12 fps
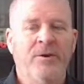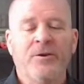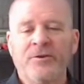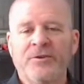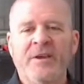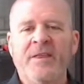
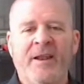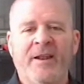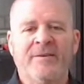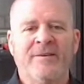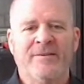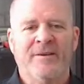you'll see that
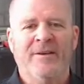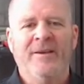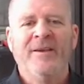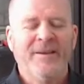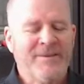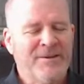
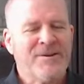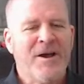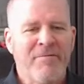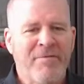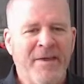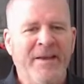it's a
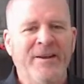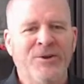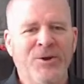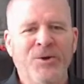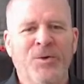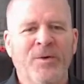tough thing to
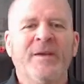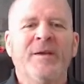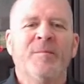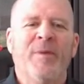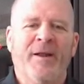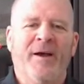do.
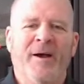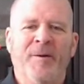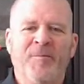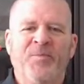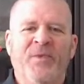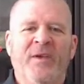
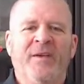But